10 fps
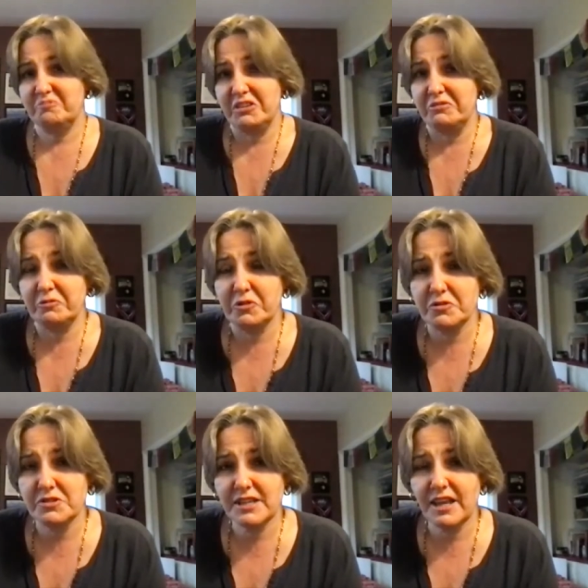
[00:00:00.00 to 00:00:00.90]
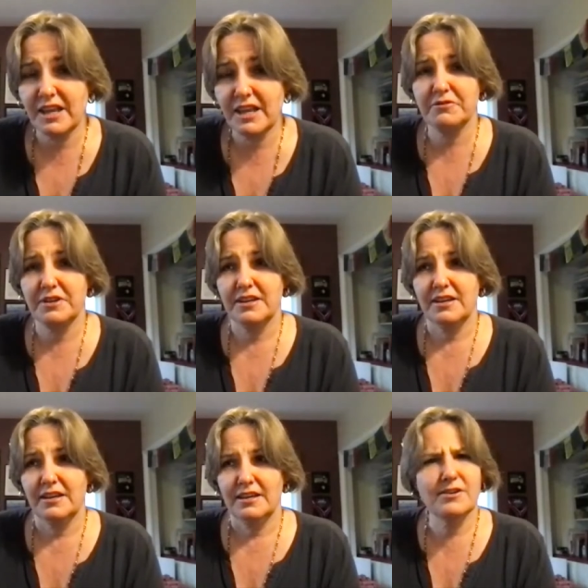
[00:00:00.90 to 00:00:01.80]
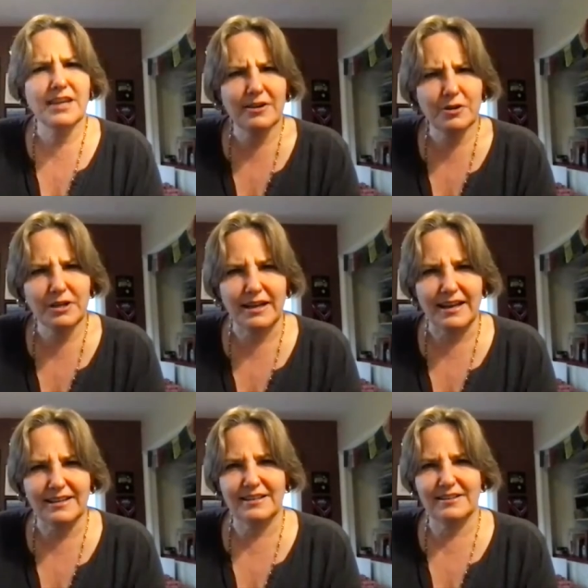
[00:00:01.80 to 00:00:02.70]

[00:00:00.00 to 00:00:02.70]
even for yourself, you get good at it.